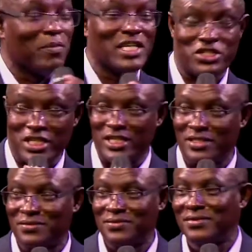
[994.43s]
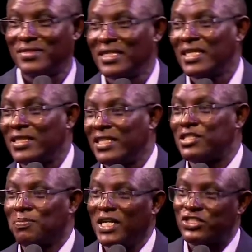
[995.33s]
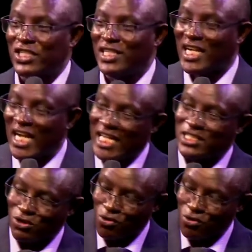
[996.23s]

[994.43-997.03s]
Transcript: machine. This machine cuts